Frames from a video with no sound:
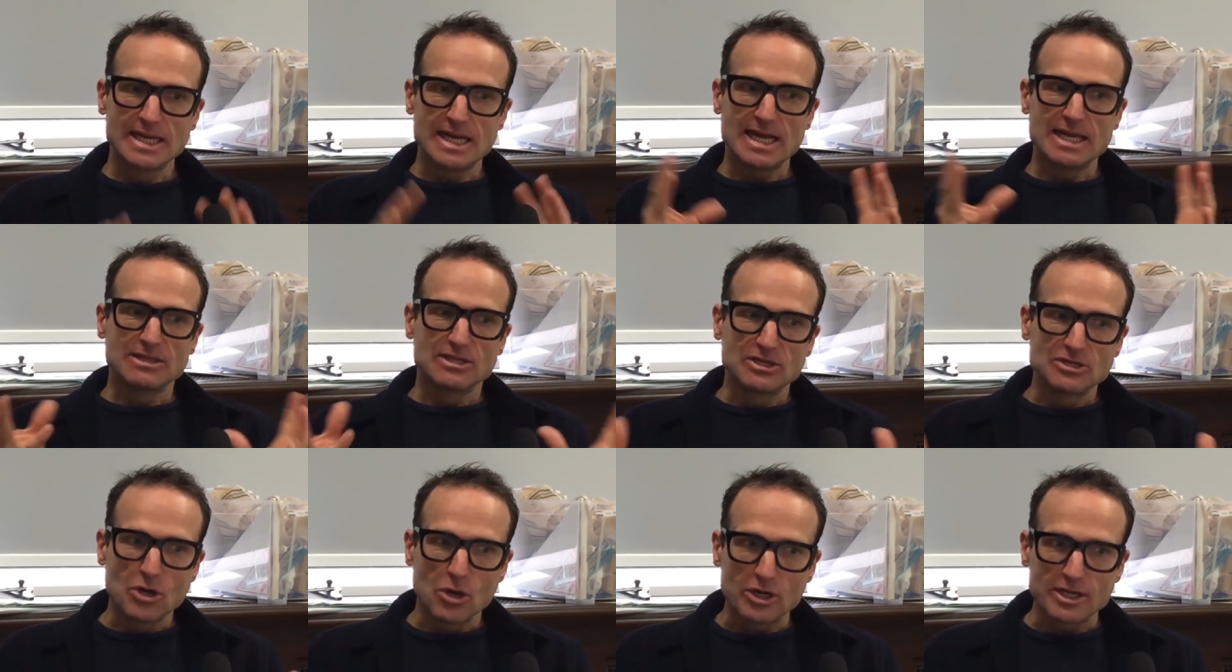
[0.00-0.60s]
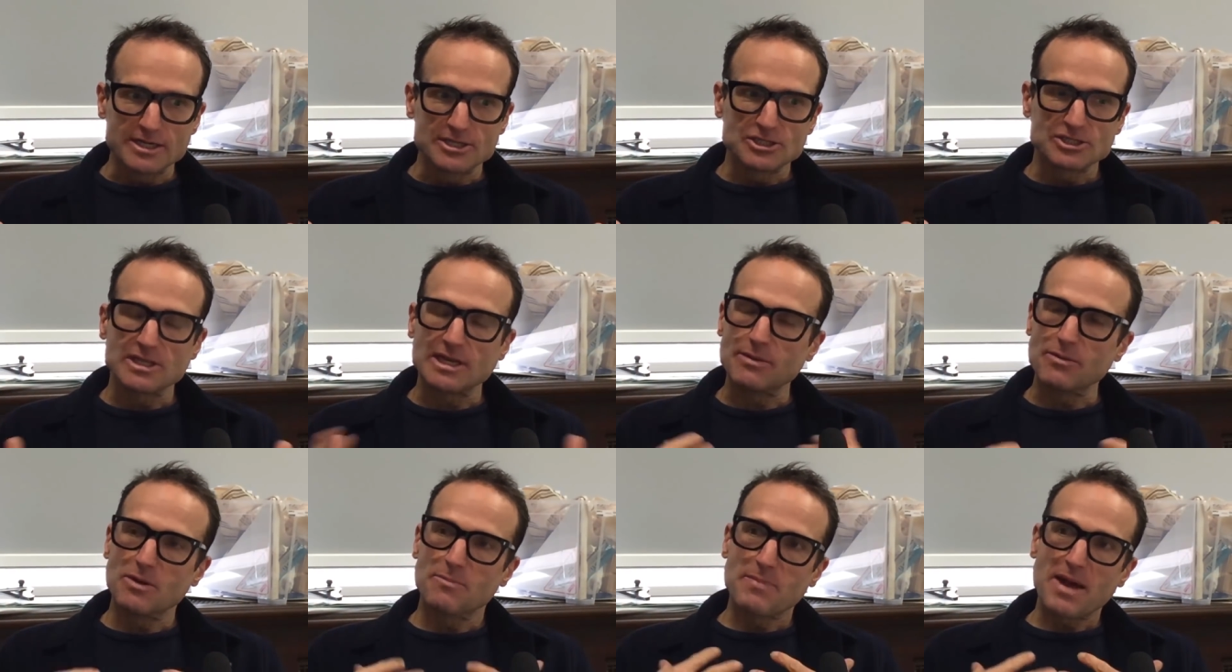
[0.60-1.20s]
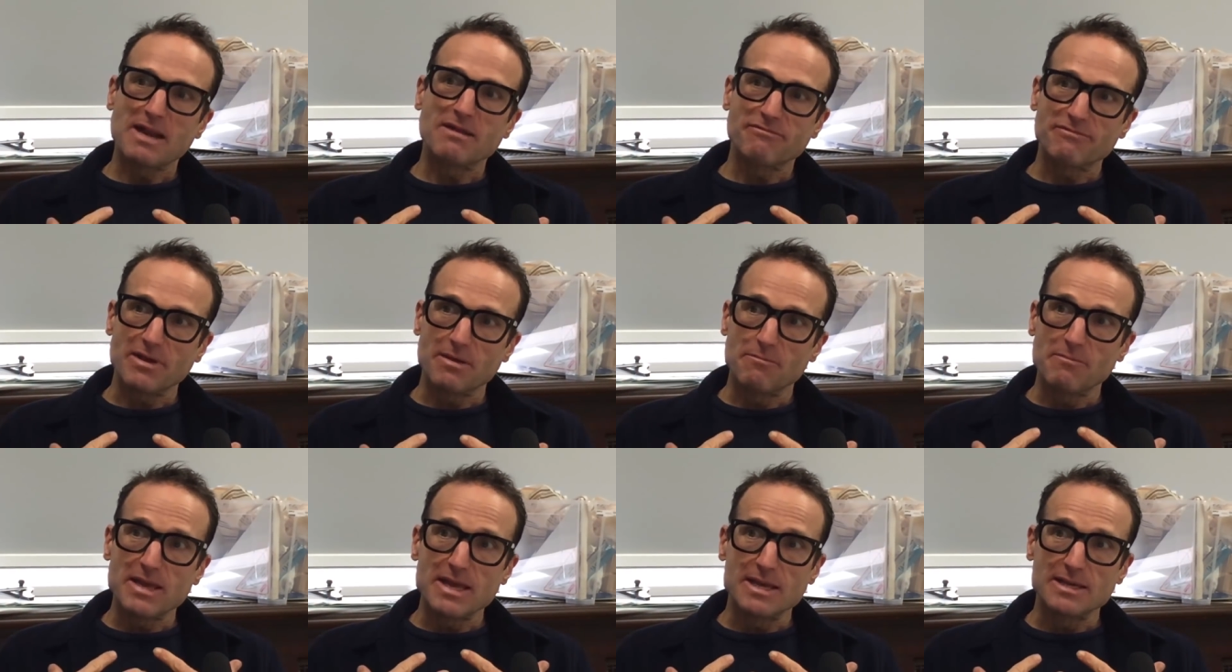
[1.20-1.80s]
in the knowledge that it would
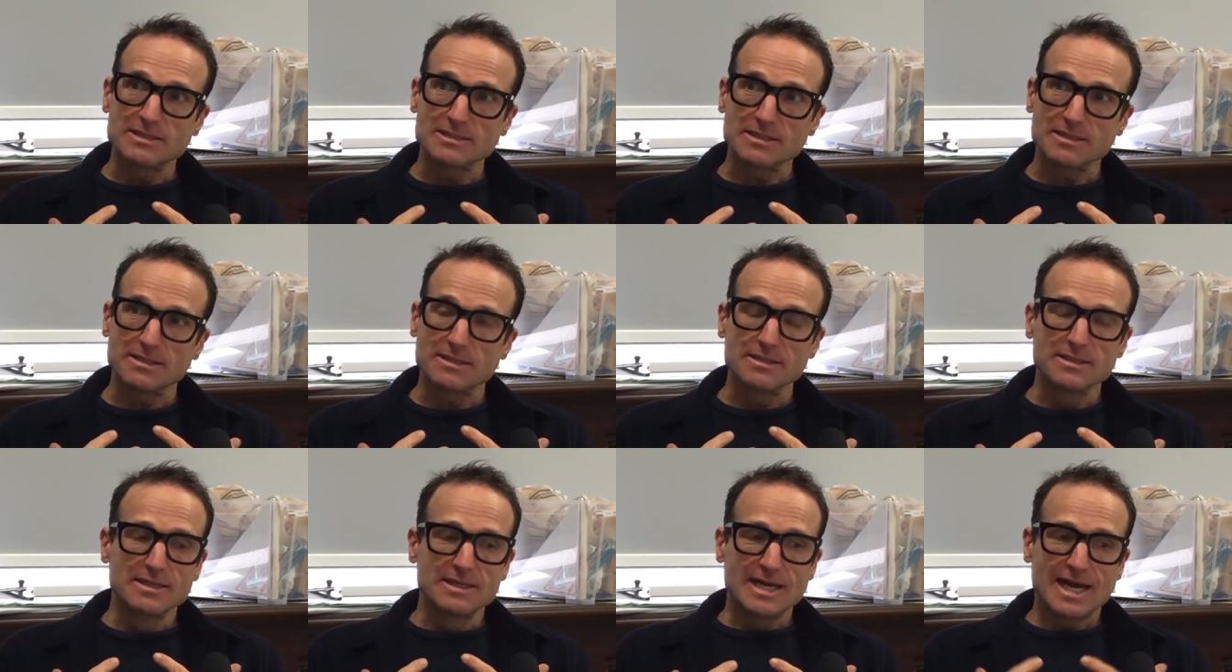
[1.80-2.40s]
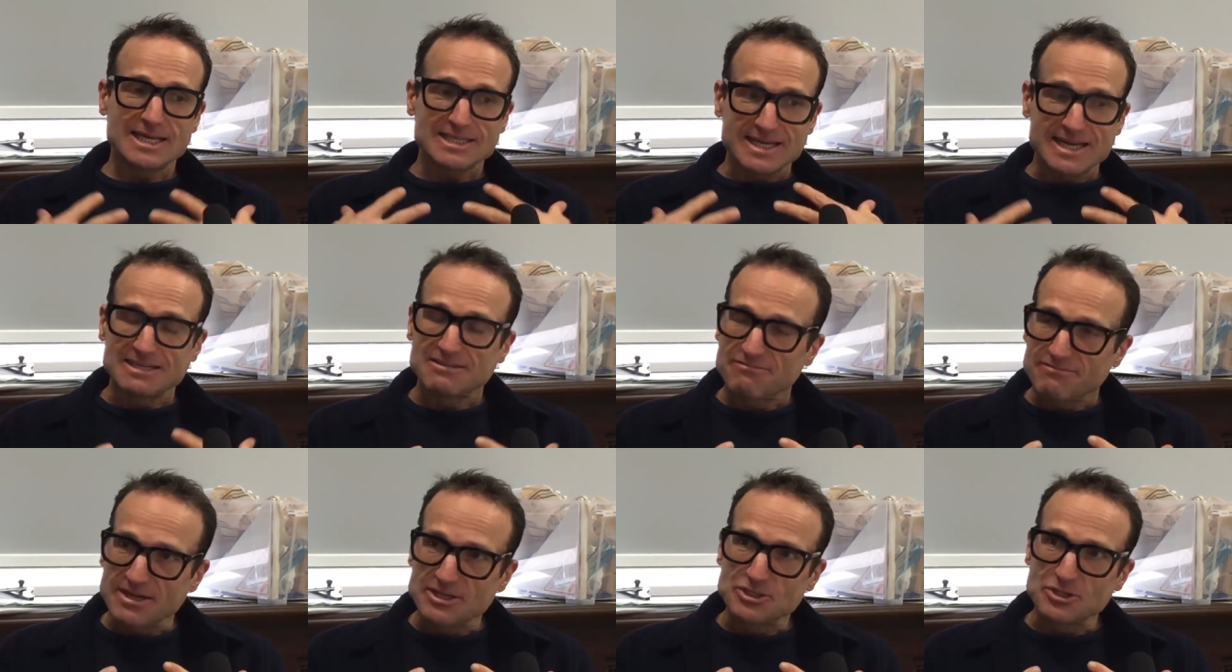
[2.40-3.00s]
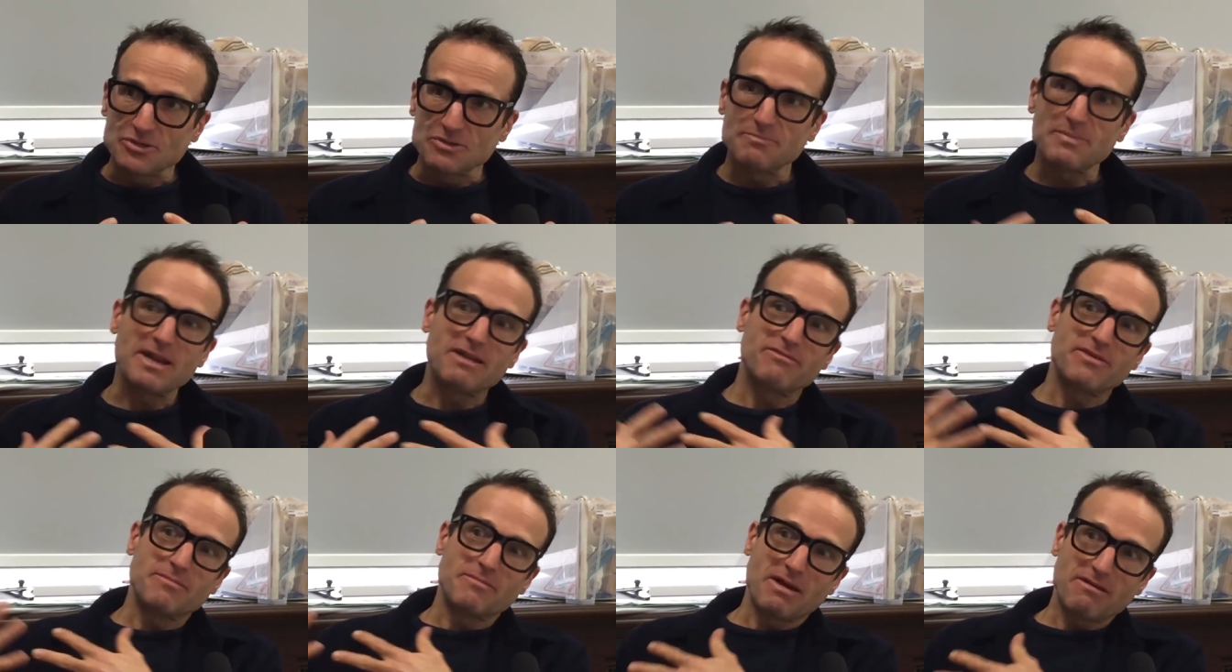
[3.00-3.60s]
benefit me as a as an individual,
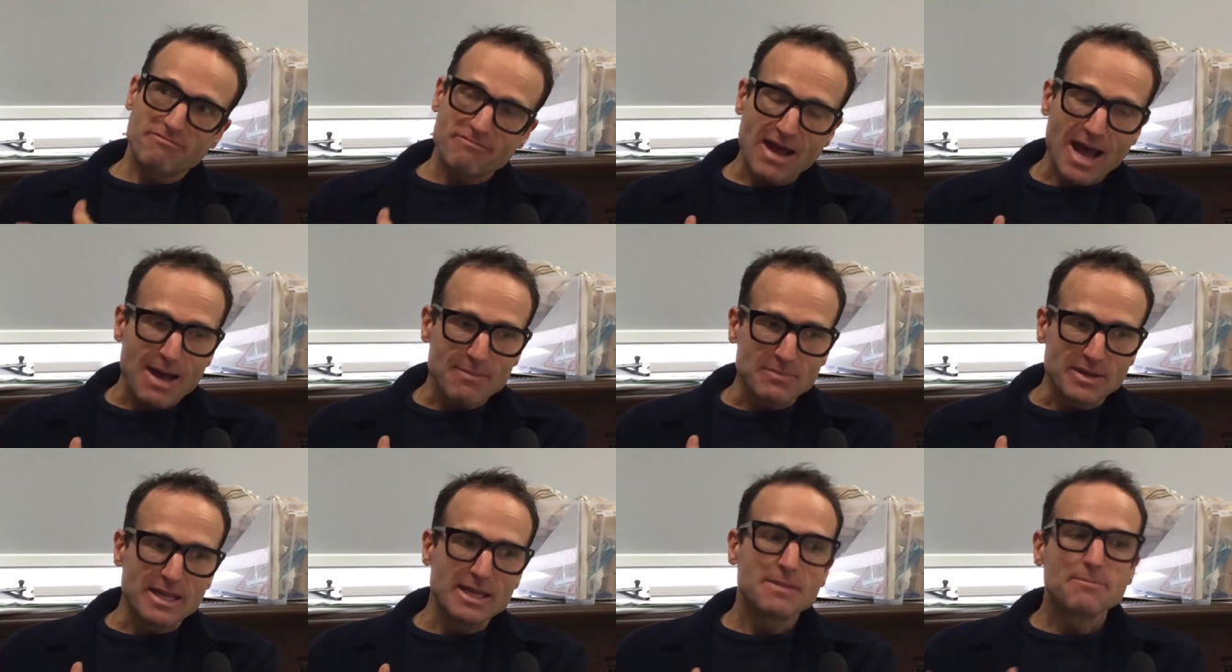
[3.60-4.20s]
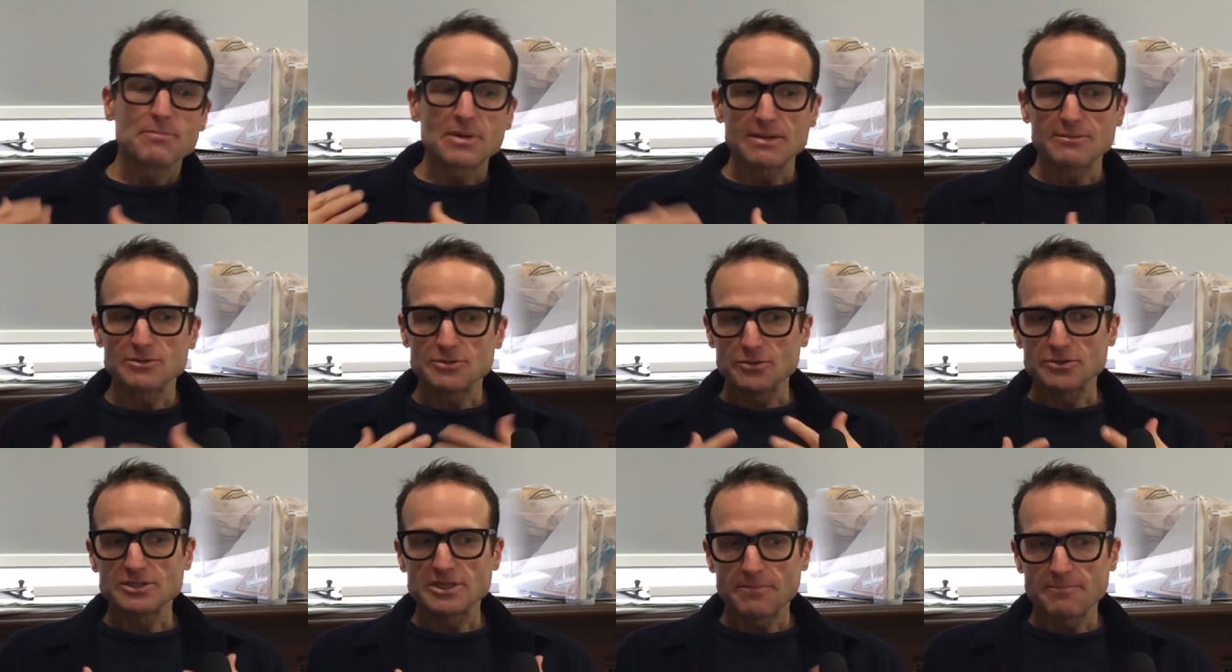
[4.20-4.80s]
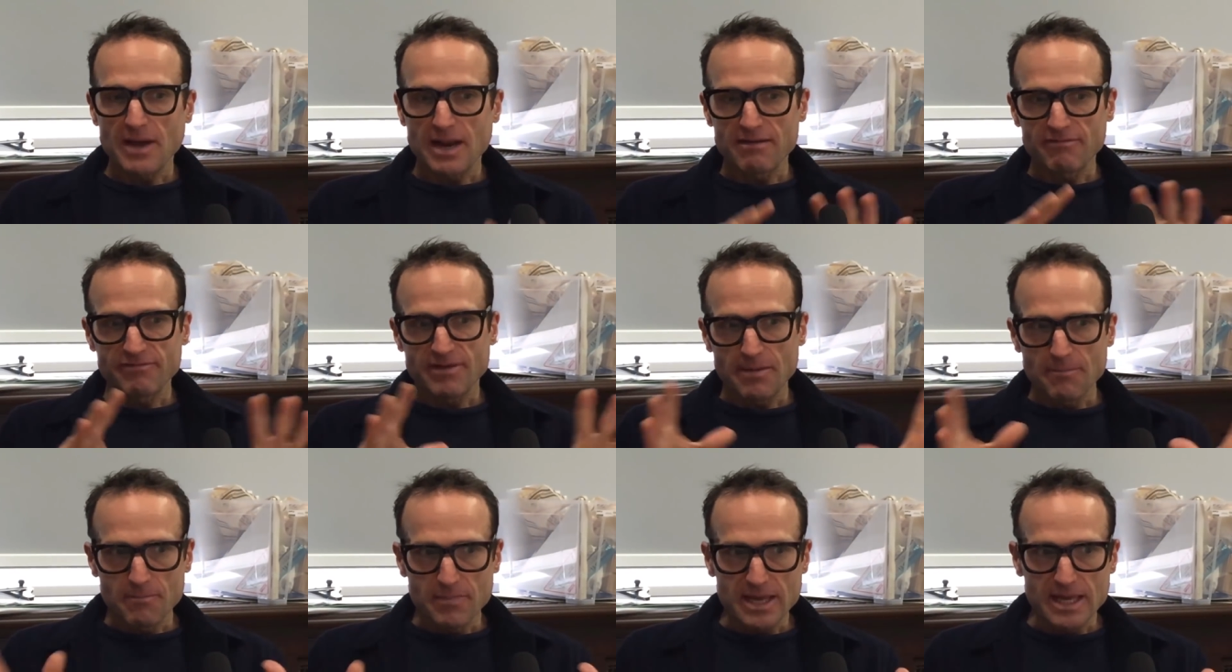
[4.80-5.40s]
benefit my family, but it would also
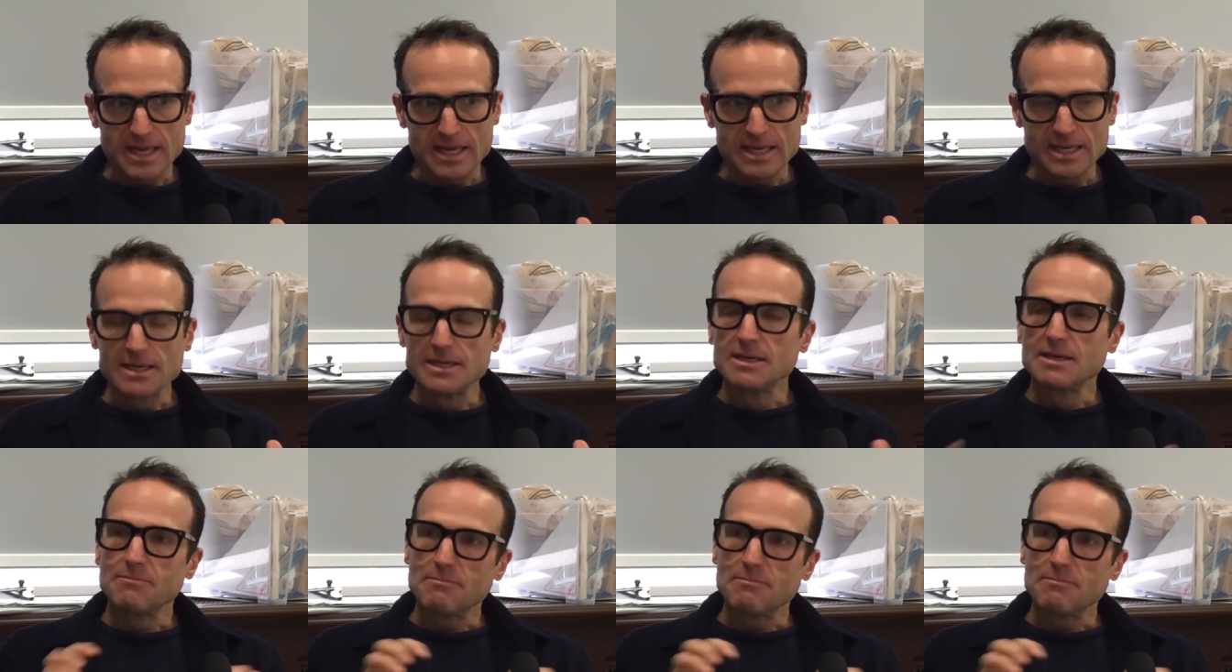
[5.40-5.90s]
benefit me,